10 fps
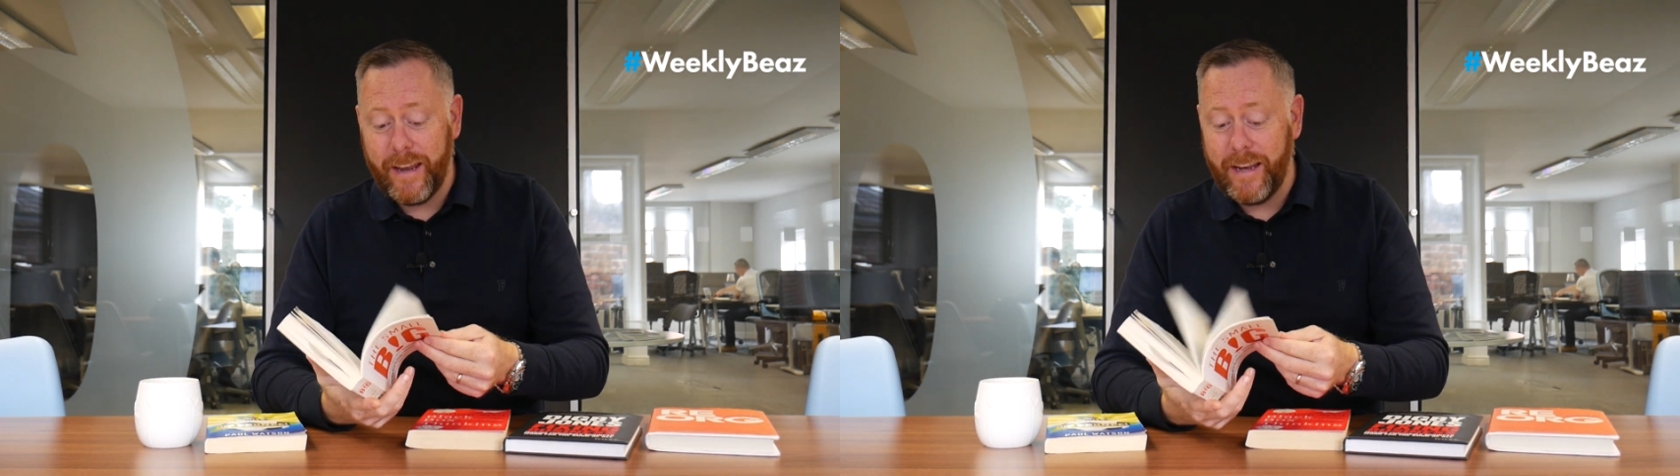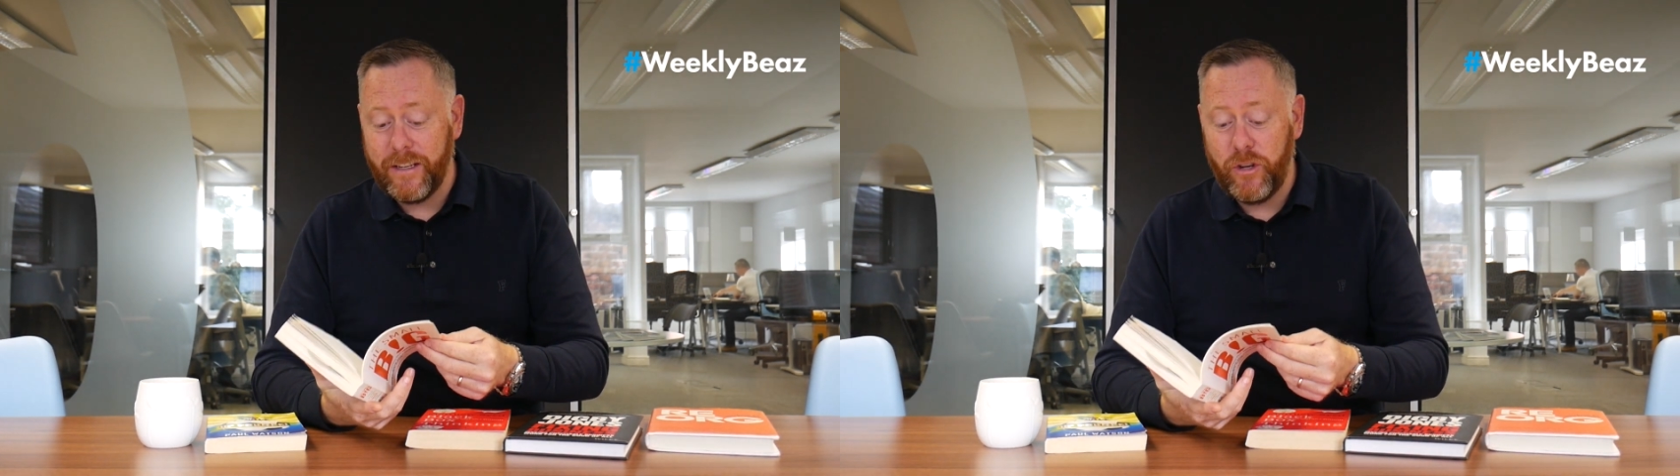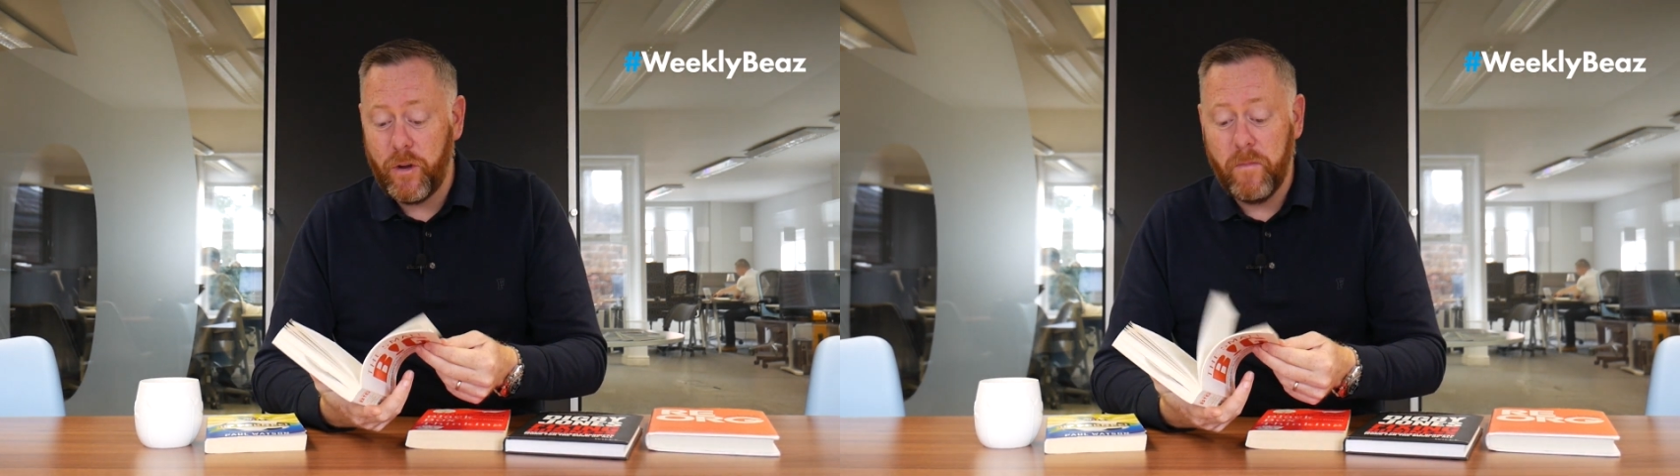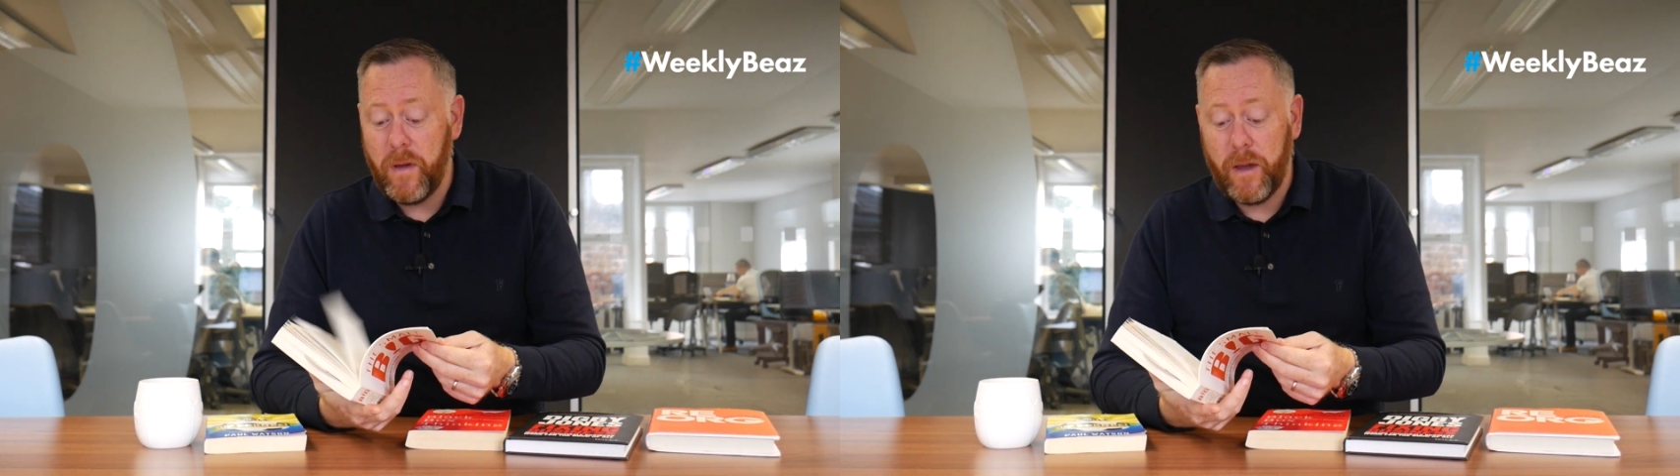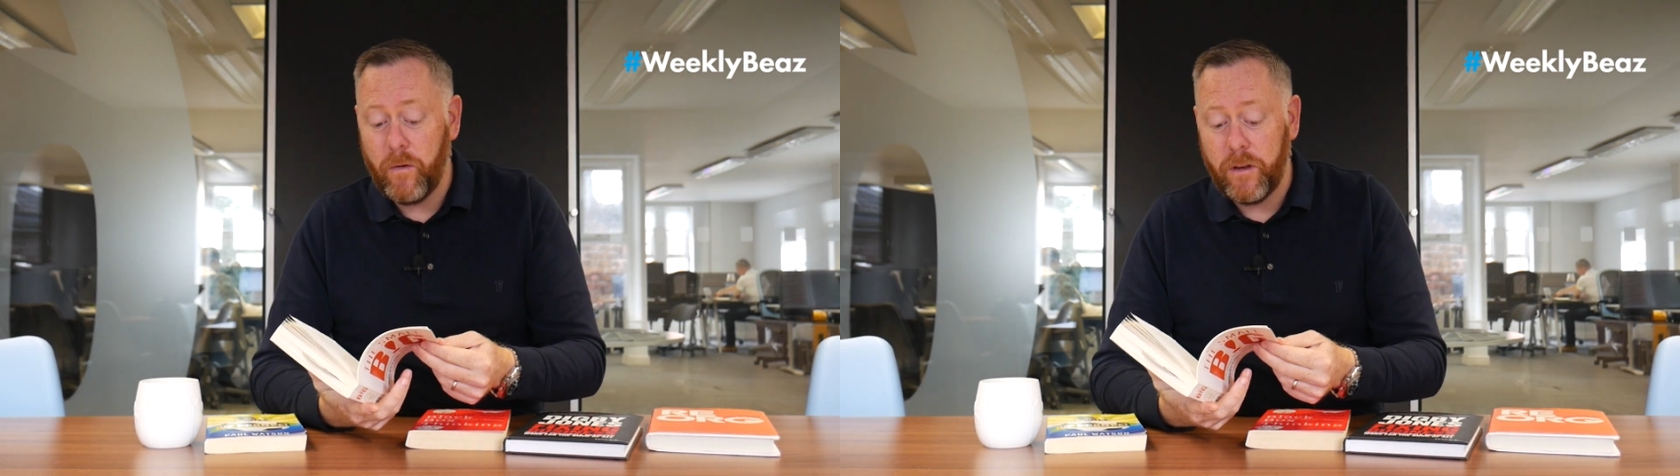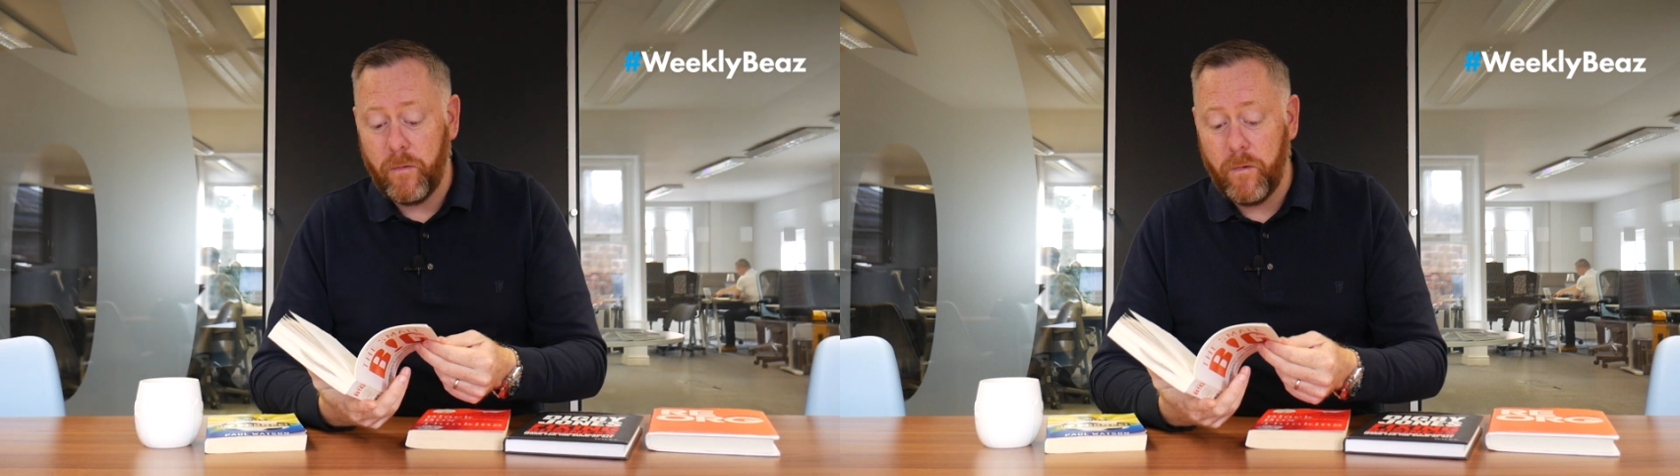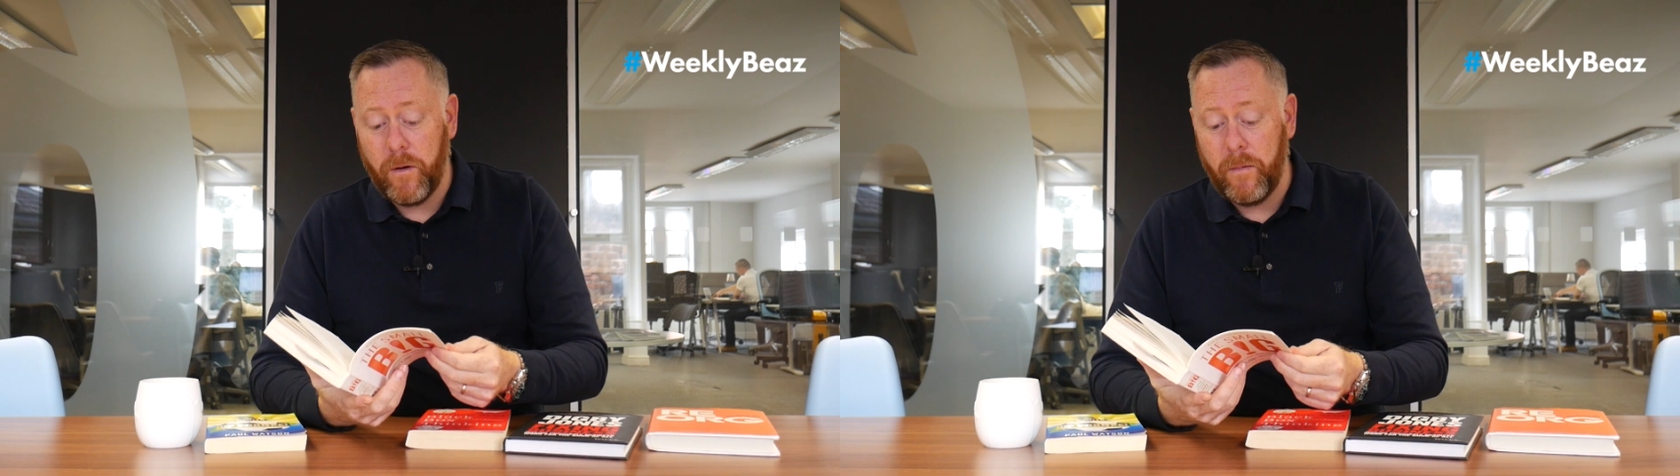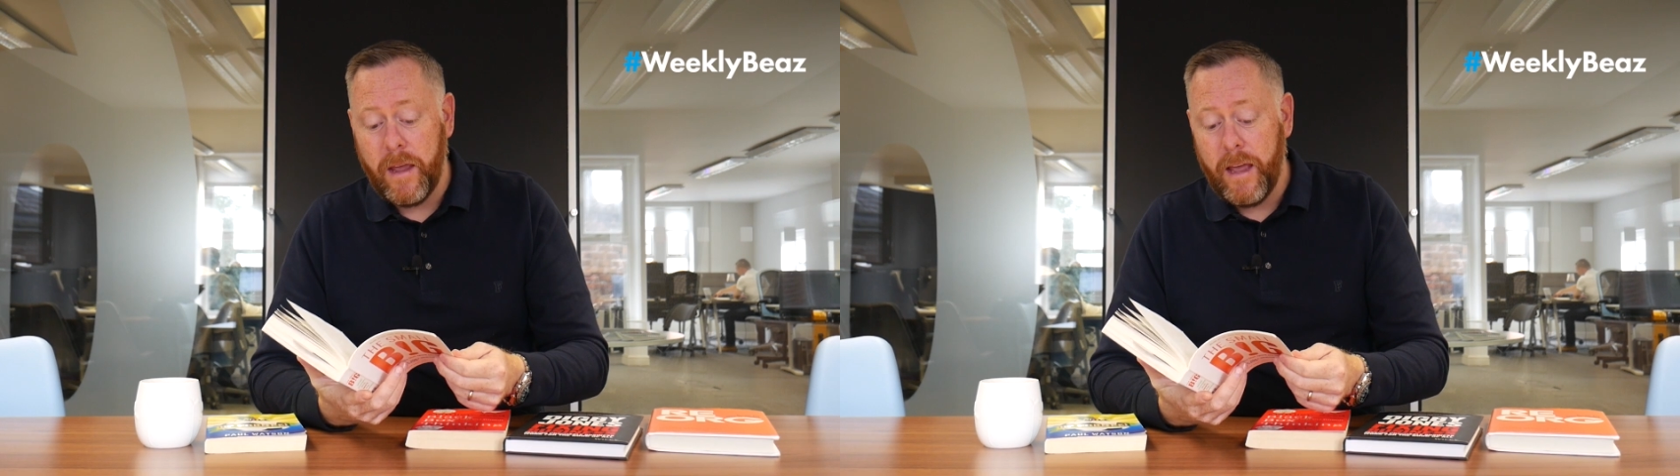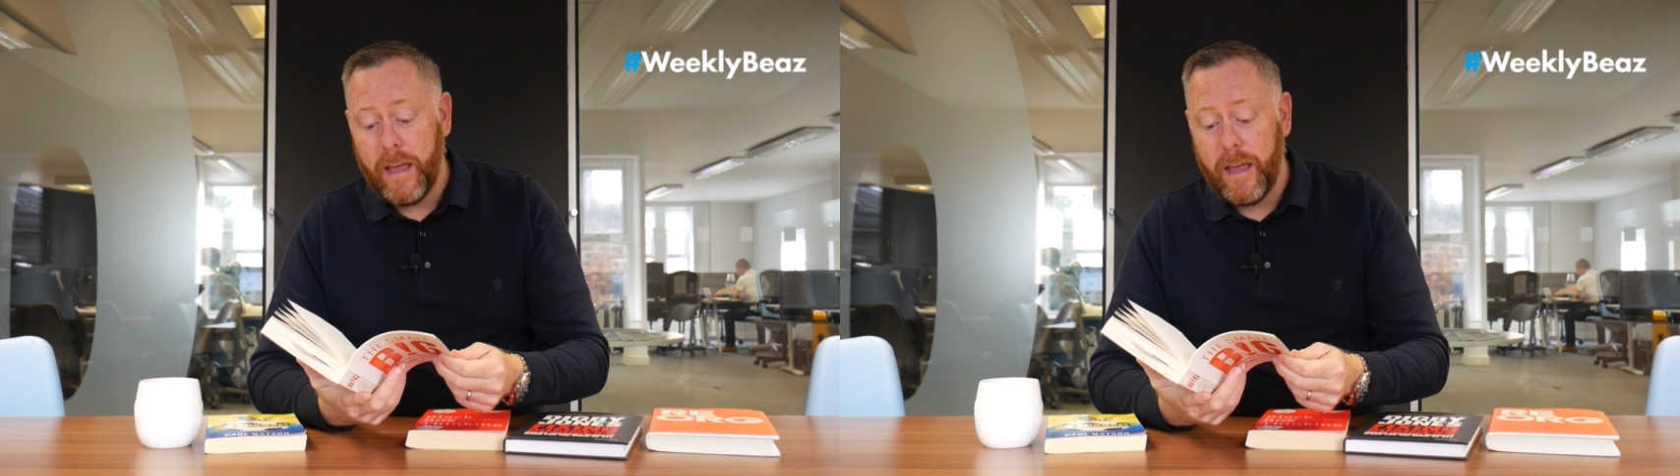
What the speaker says: is you can pick what you want.